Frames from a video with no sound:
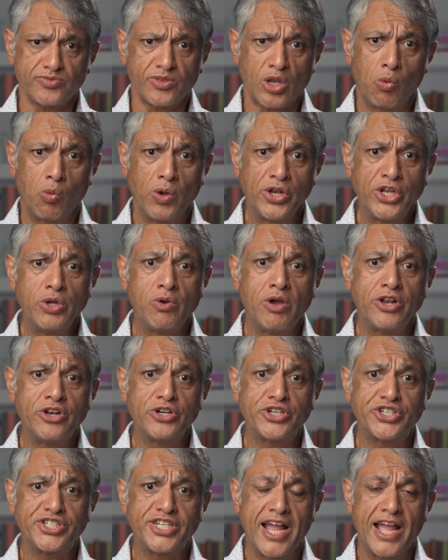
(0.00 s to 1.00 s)
when you
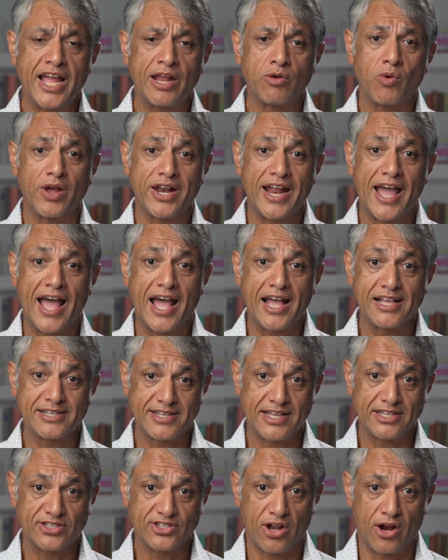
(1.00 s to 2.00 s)
understand what
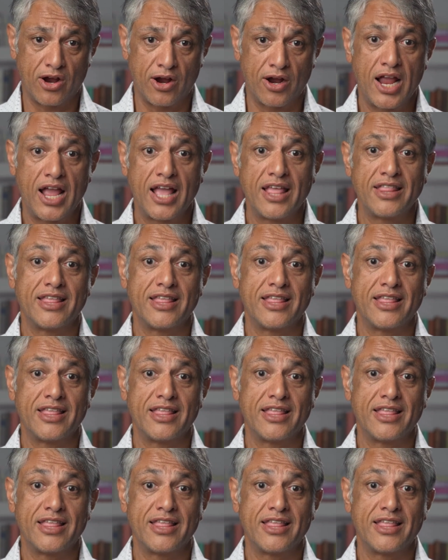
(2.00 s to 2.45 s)
assets are,